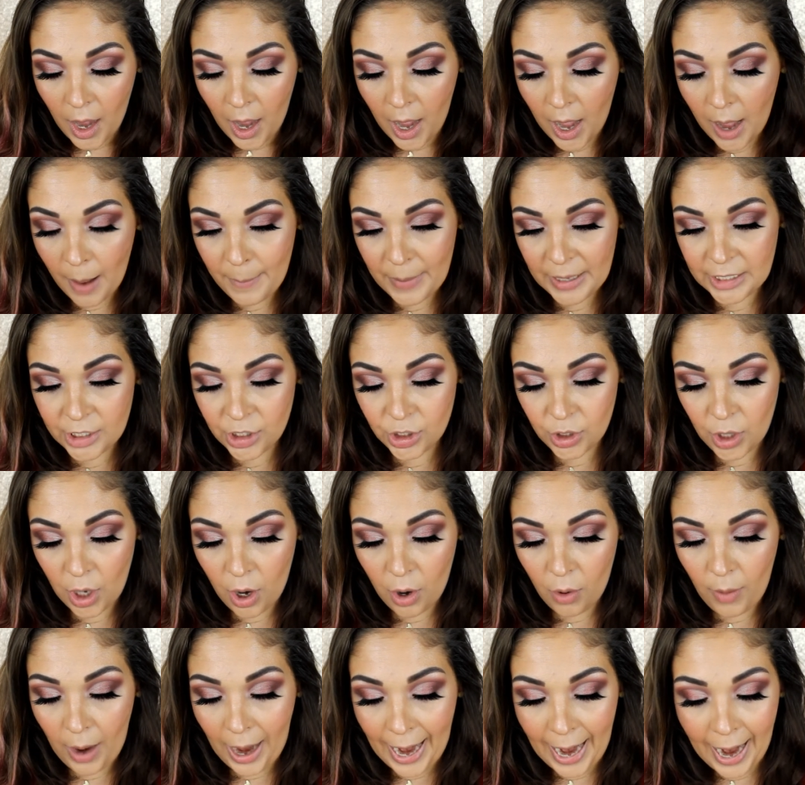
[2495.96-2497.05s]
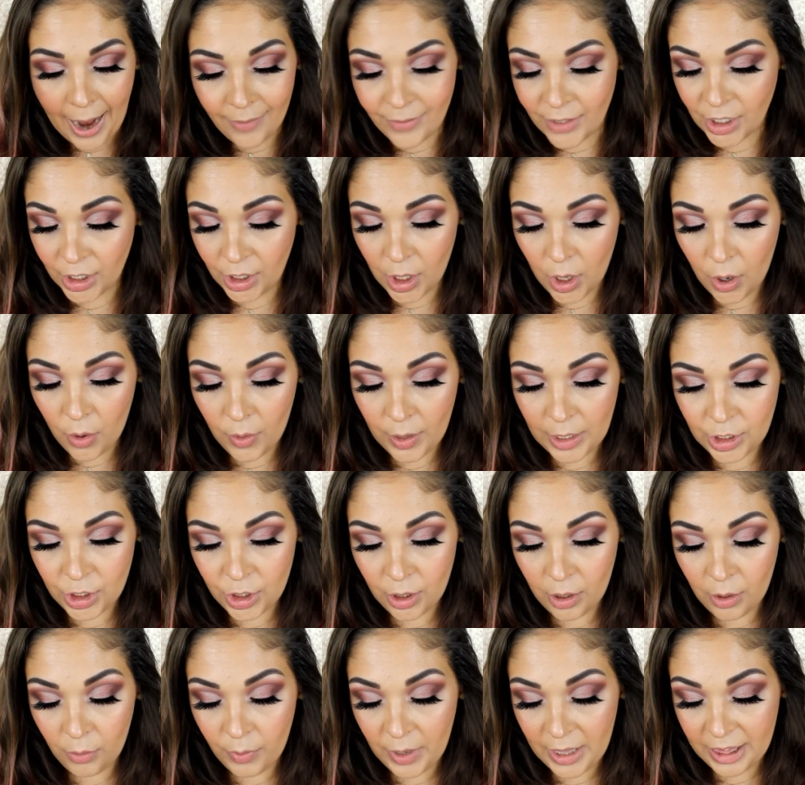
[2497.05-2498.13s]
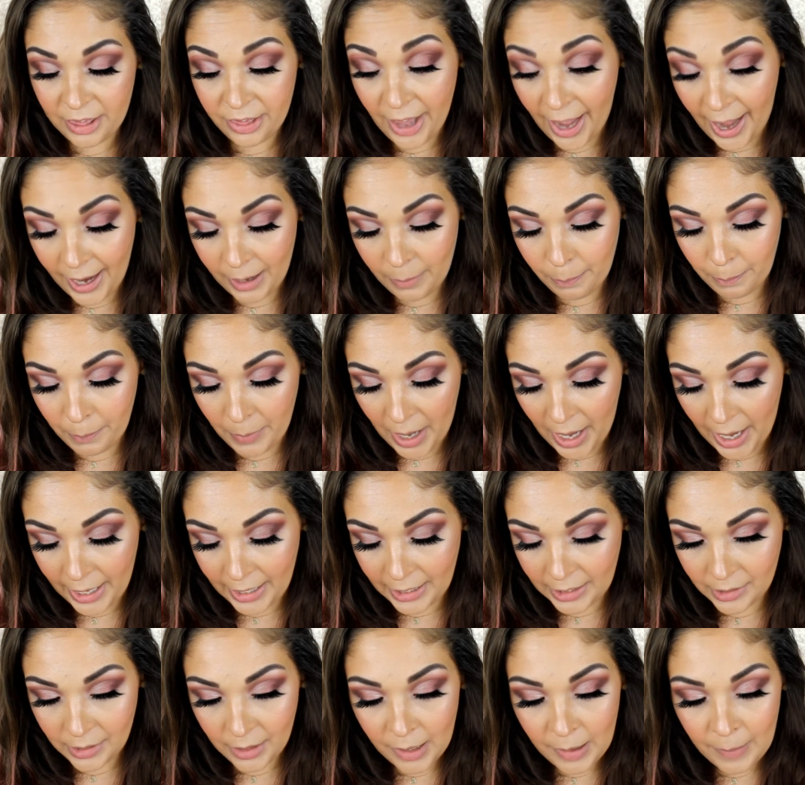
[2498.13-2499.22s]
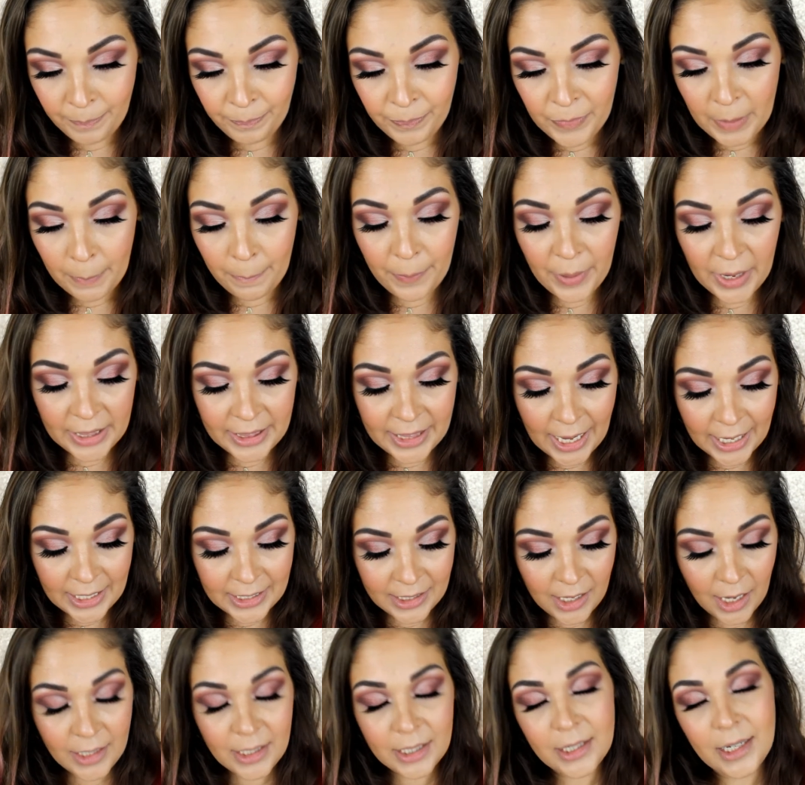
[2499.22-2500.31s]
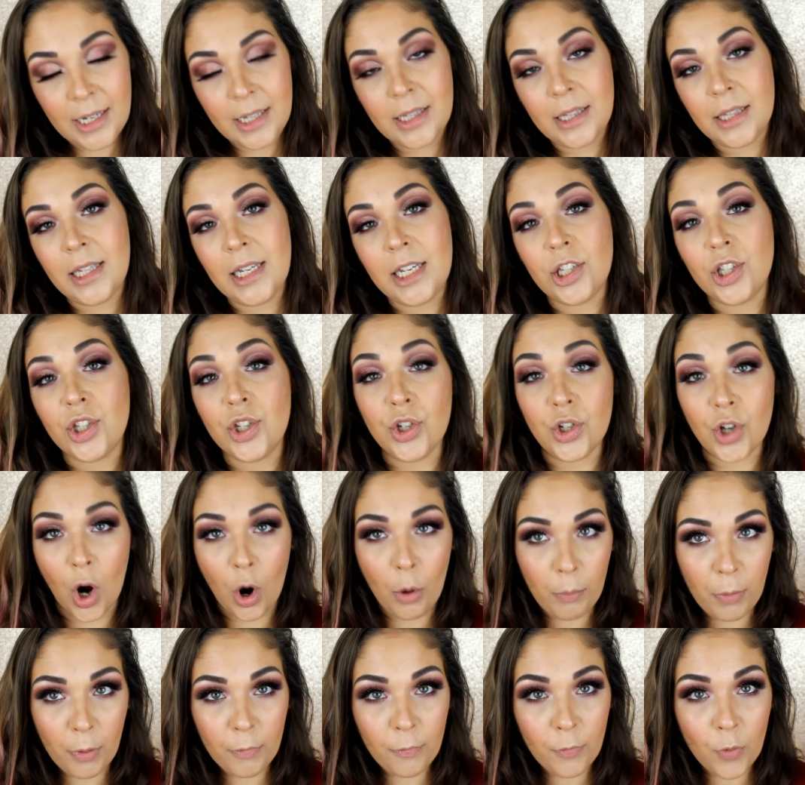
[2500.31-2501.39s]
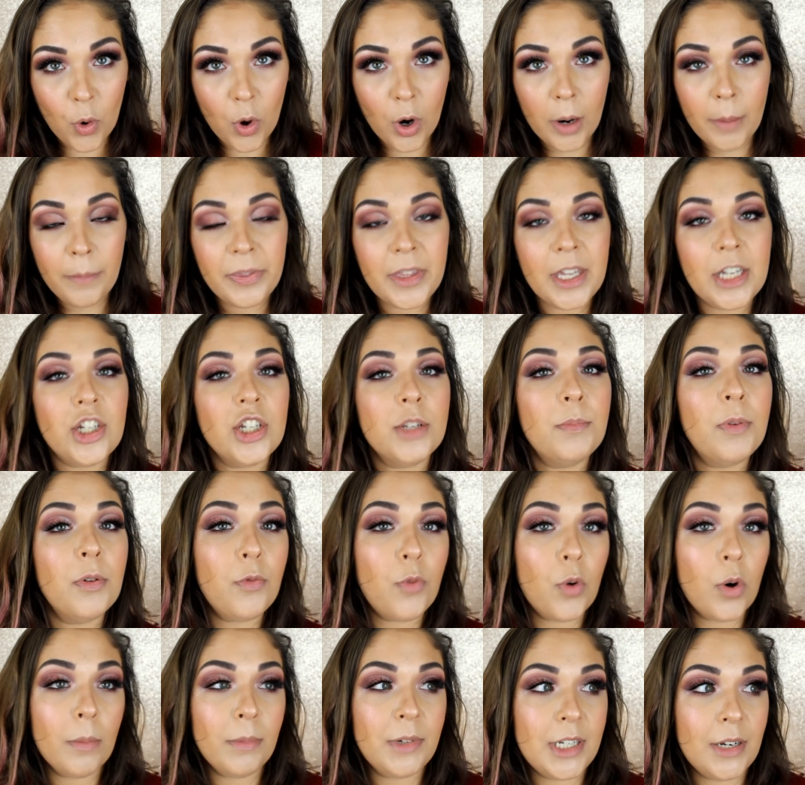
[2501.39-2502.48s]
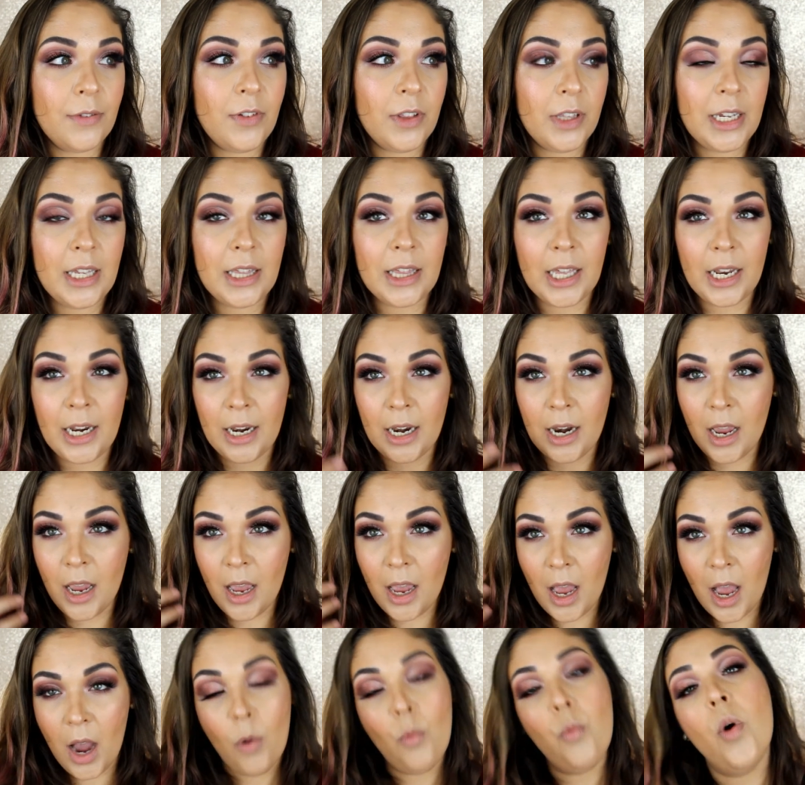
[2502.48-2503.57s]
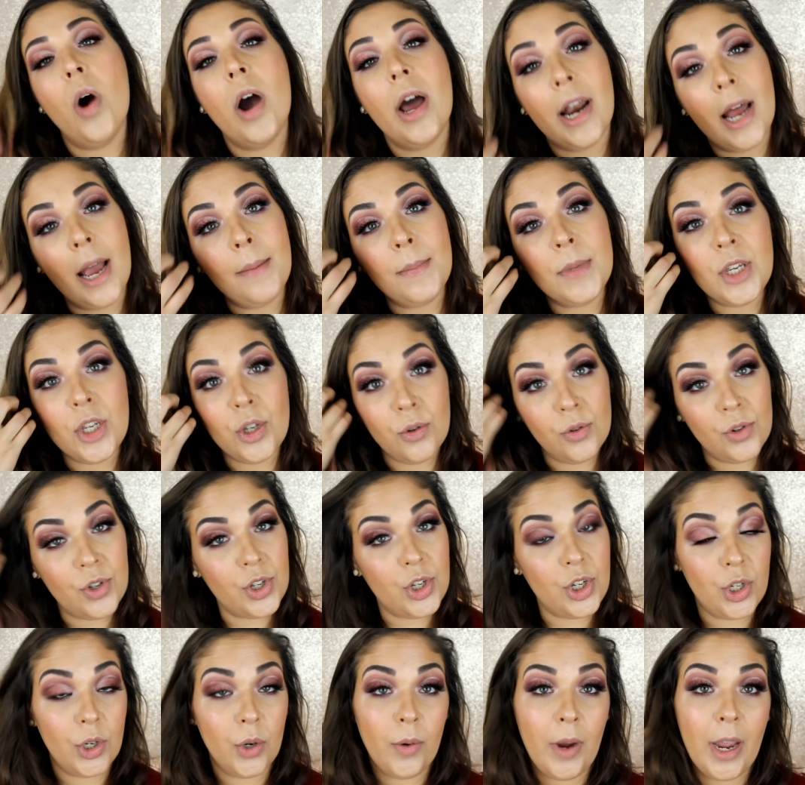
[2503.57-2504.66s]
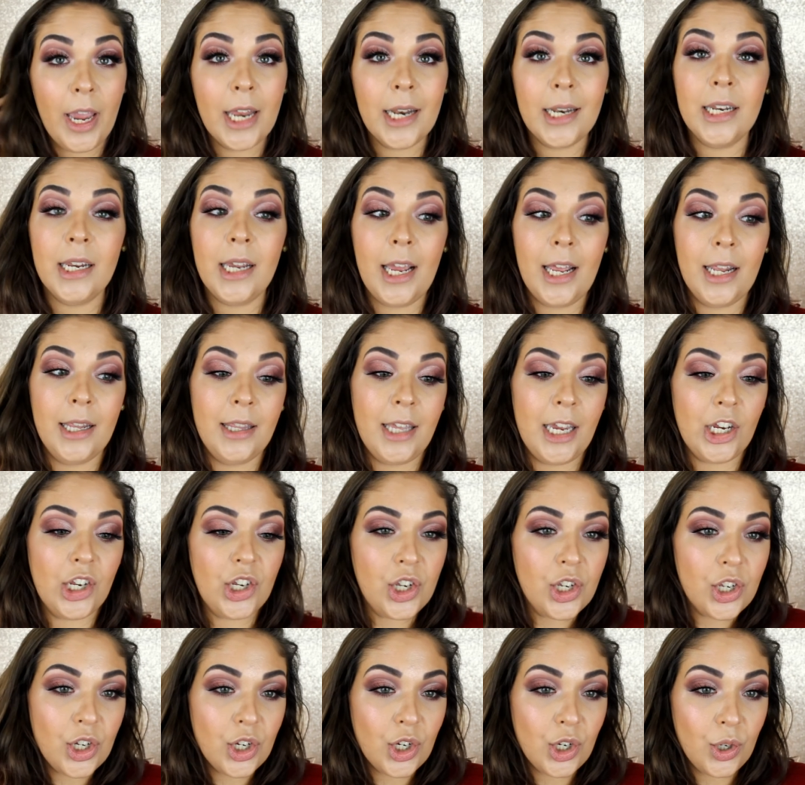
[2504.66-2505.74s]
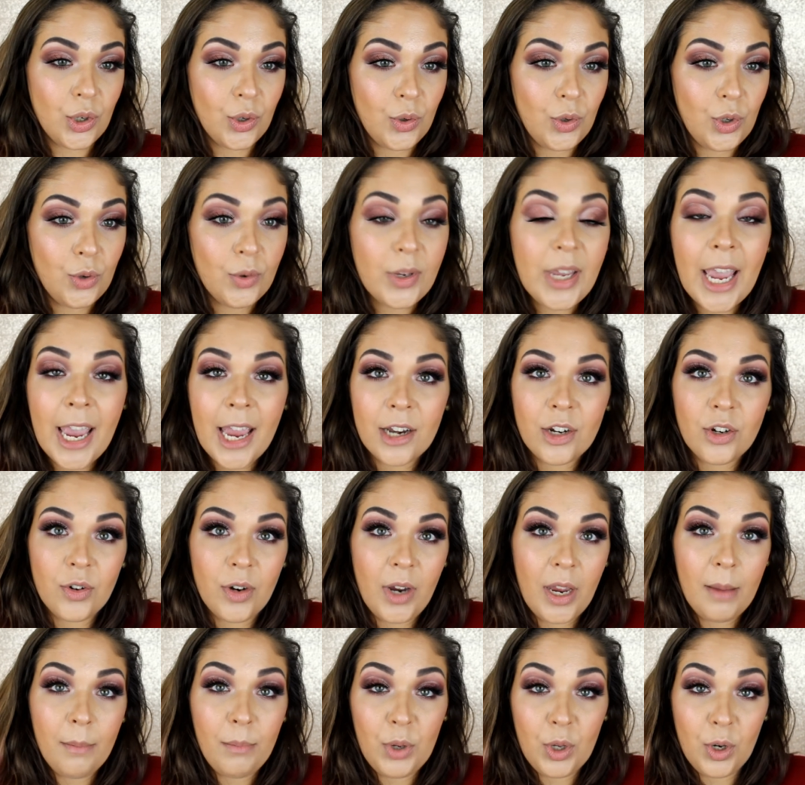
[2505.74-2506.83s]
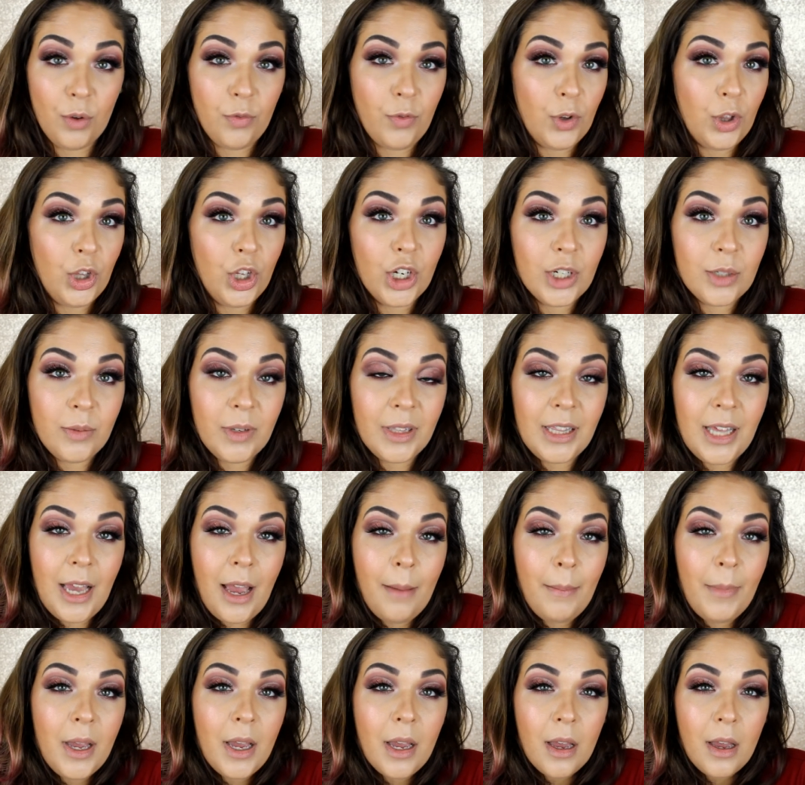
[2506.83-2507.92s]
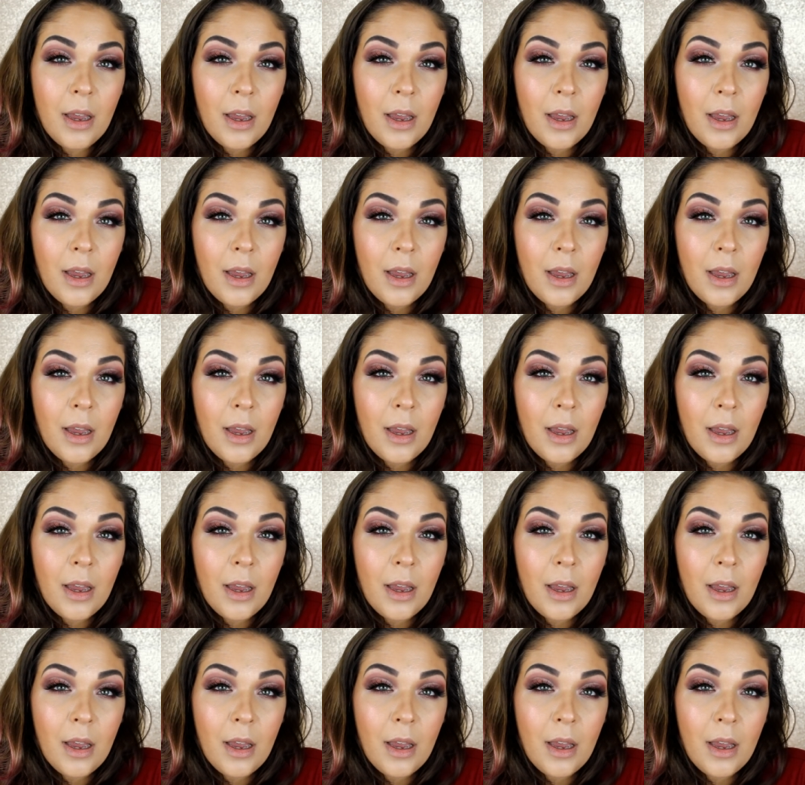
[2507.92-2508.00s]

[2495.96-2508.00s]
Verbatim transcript: Um, and so I have to go into it with that in mind. But that's not to say that these don't perform, they just perform differently than what I'm used to. And, and they do, you can create beautiful looks with them.